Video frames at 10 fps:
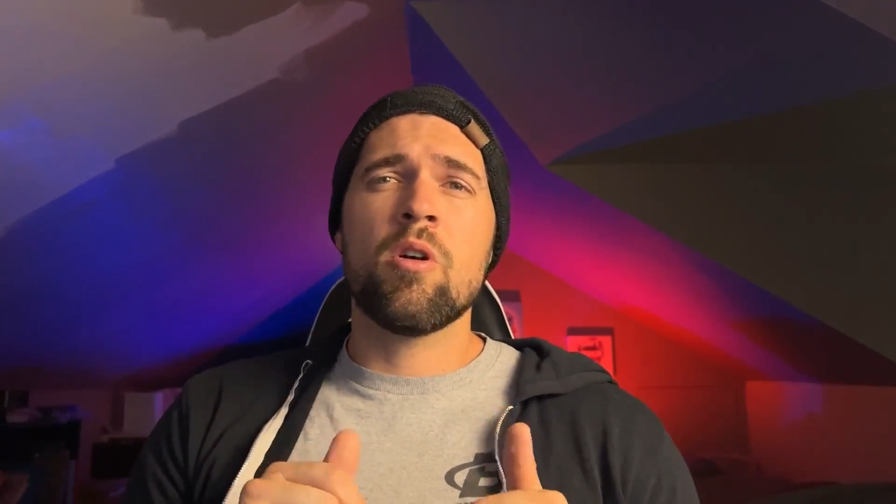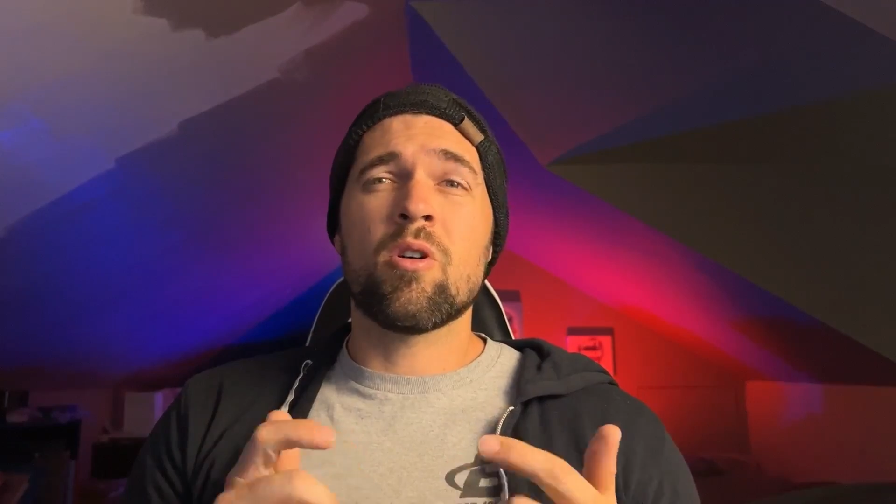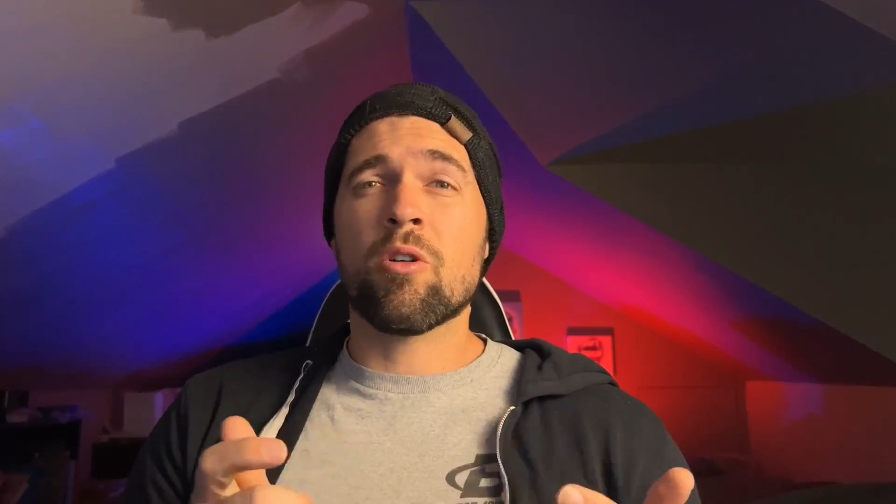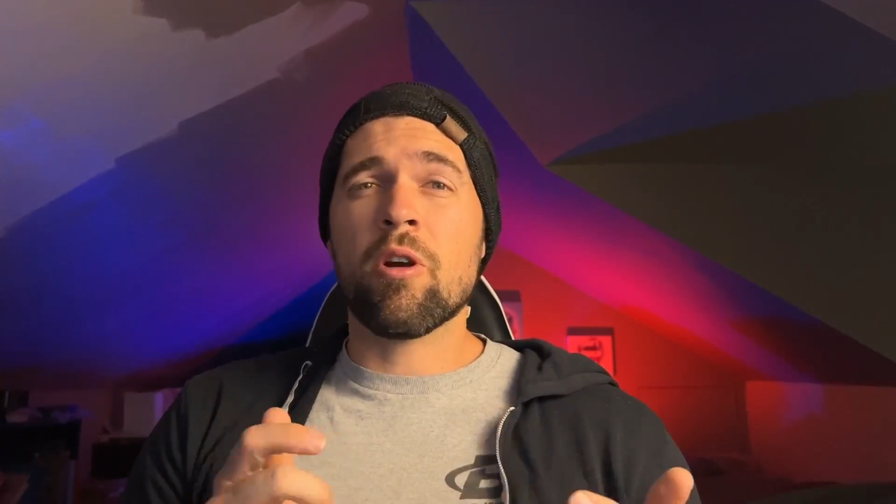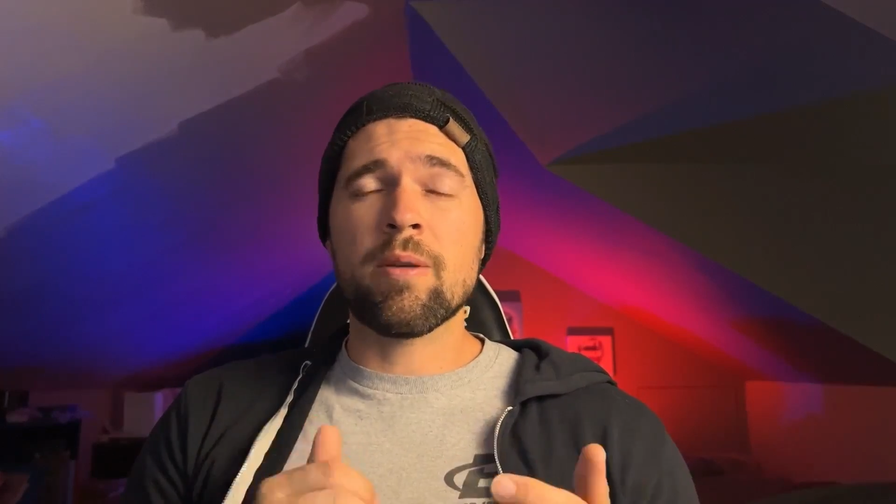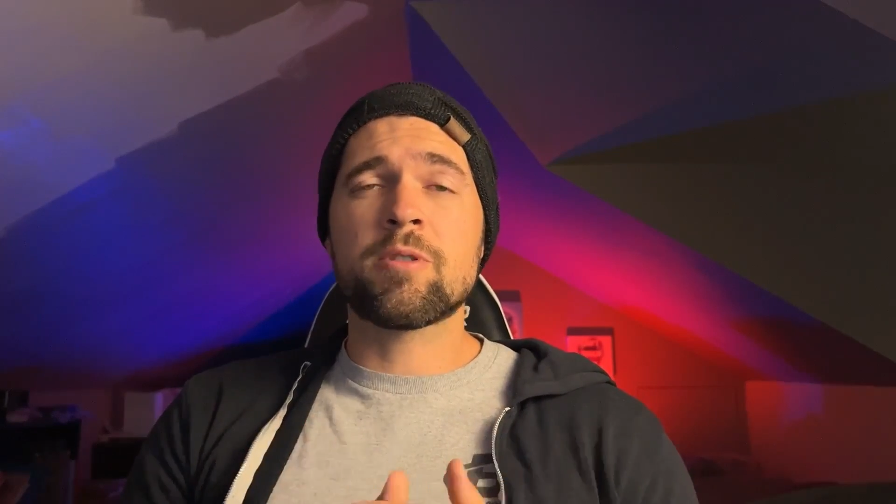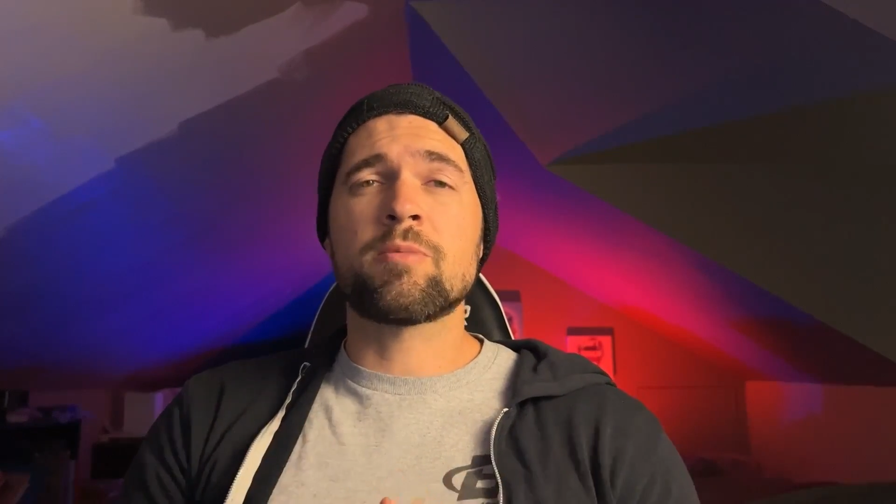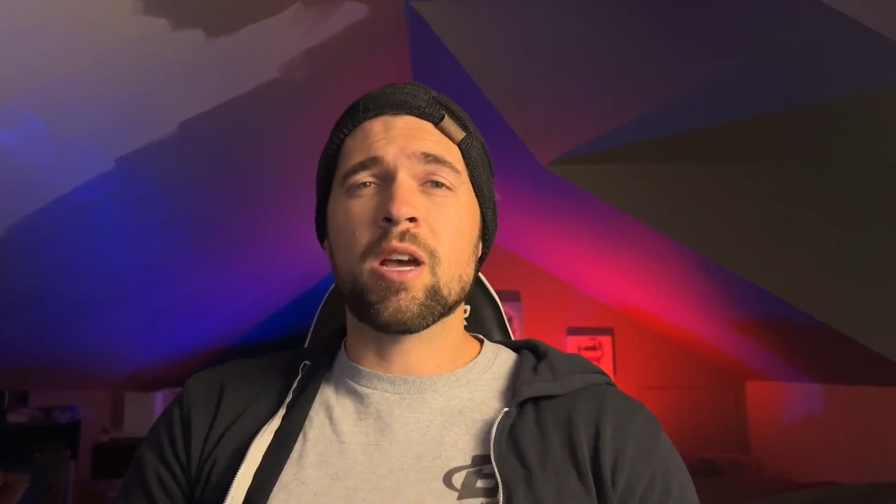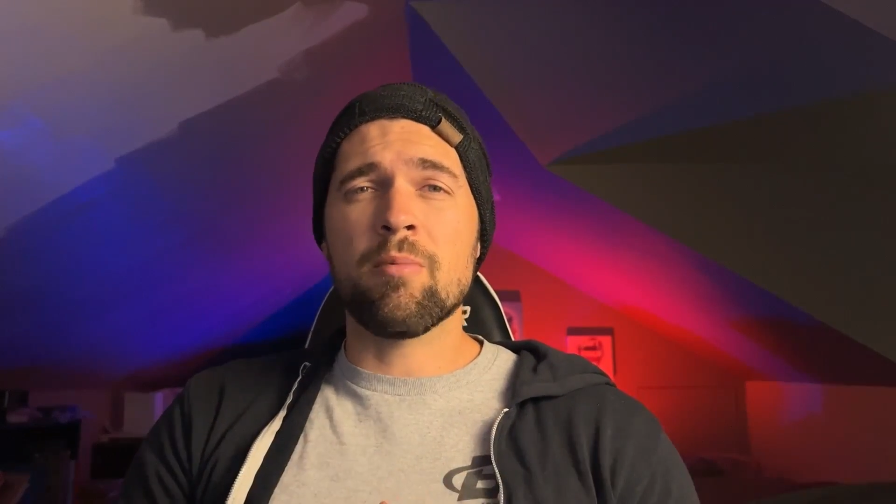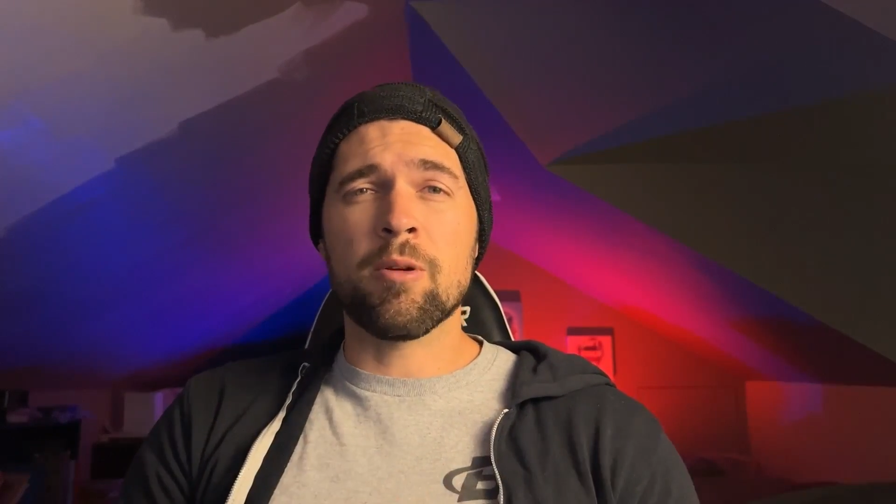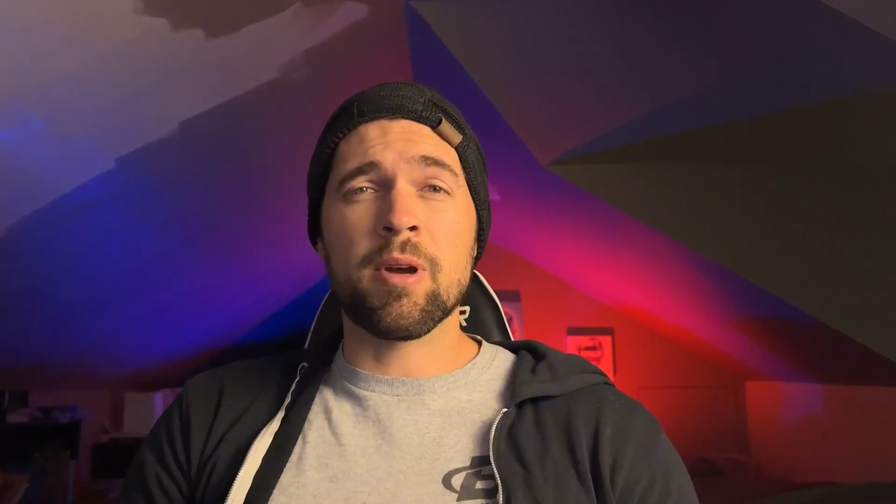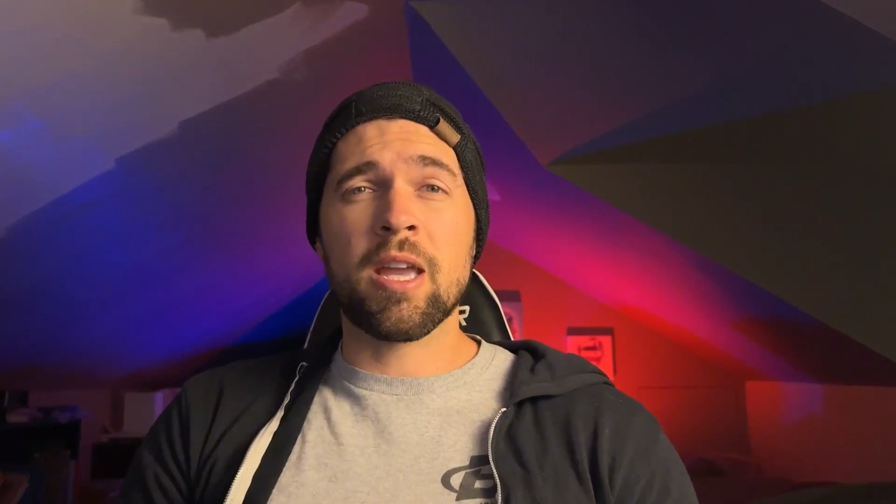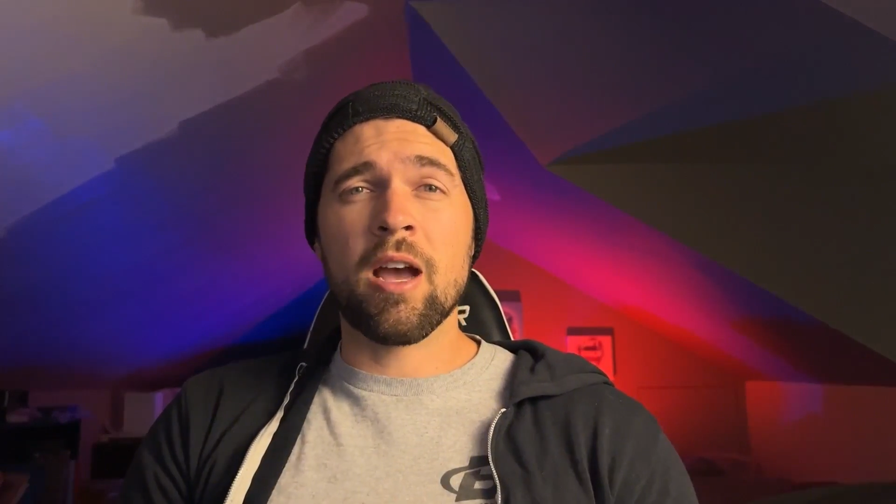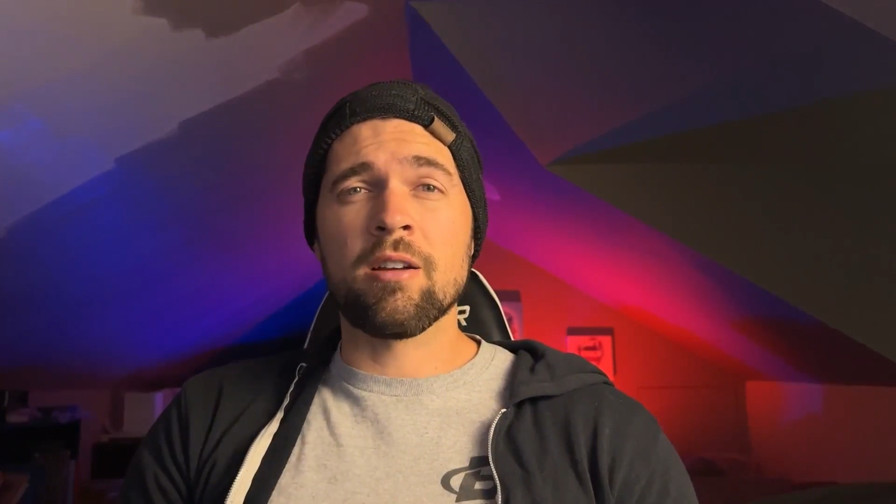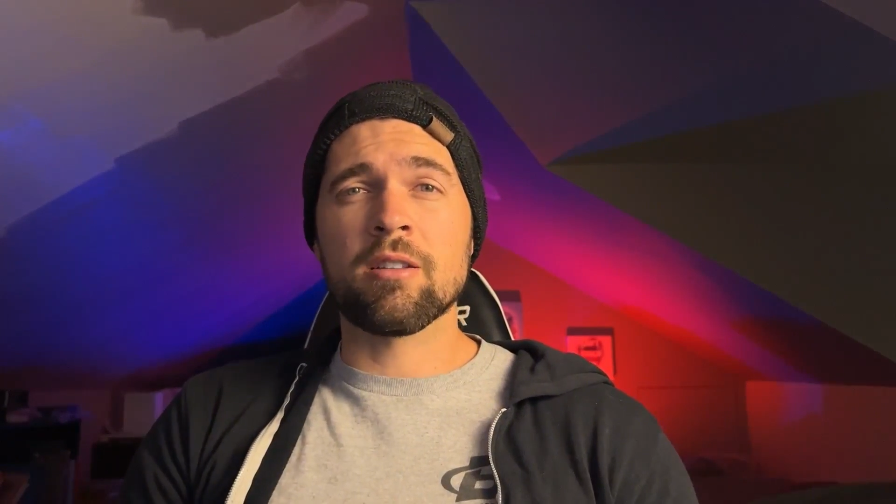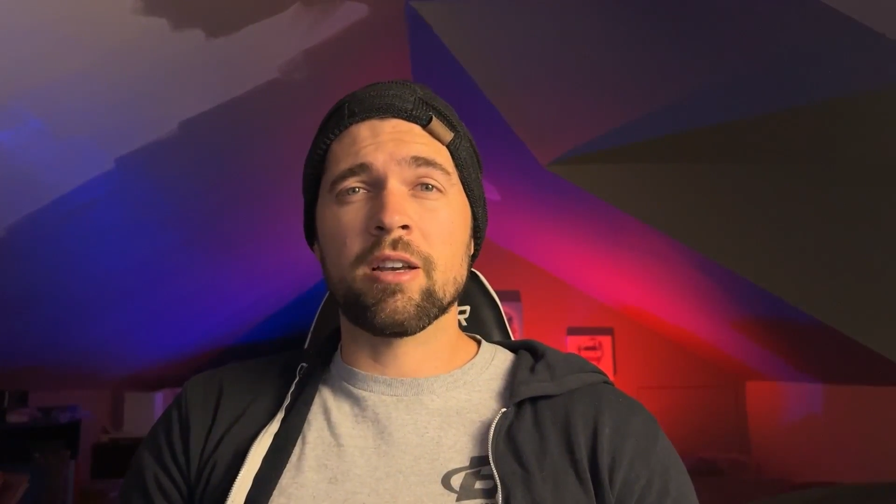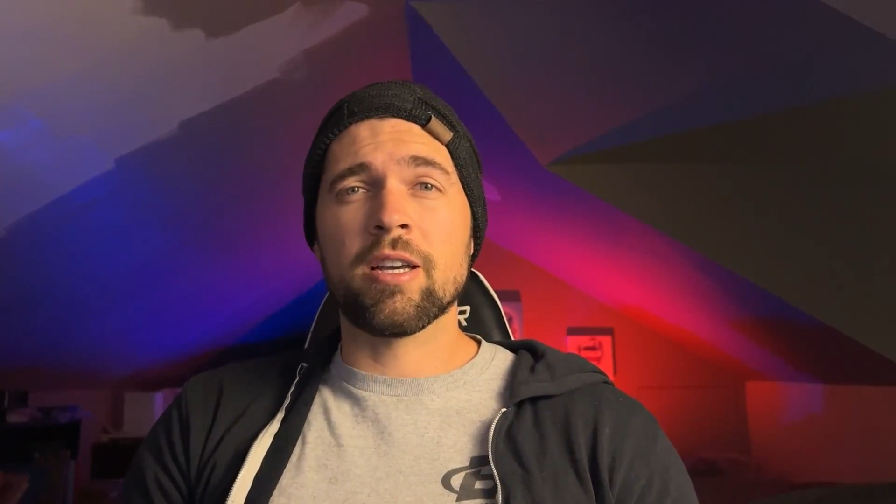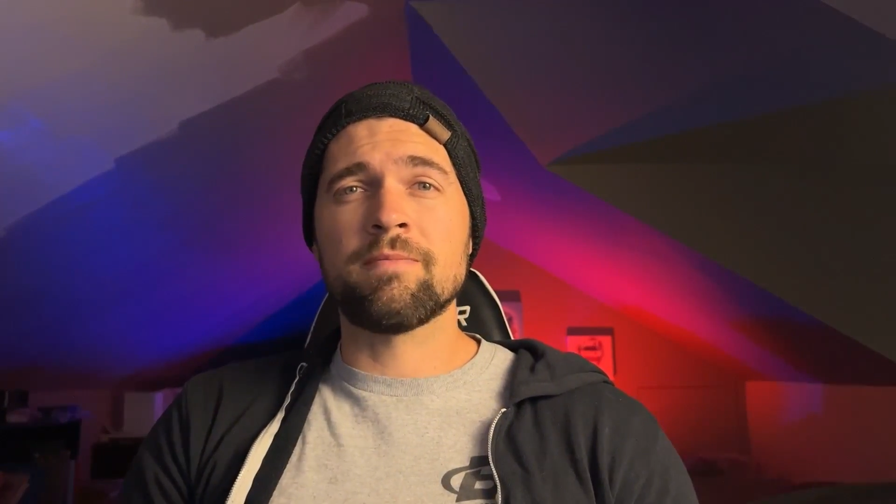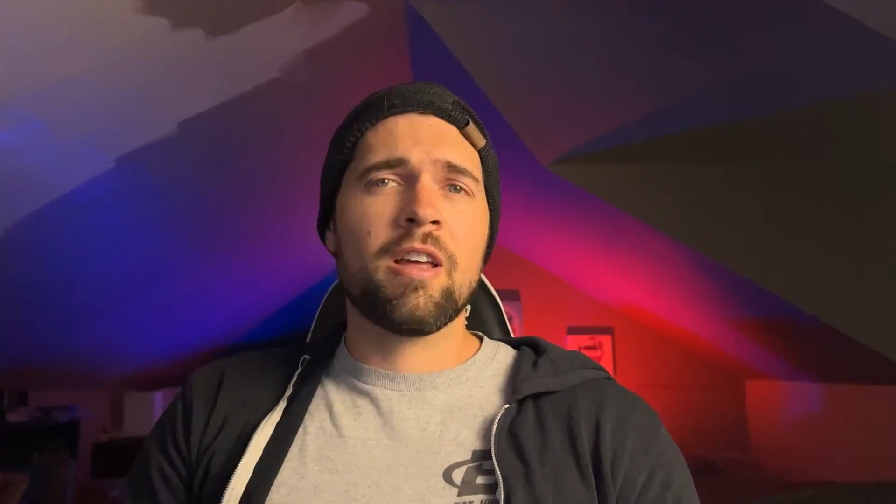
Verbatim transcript: or grab some time on my Calendly.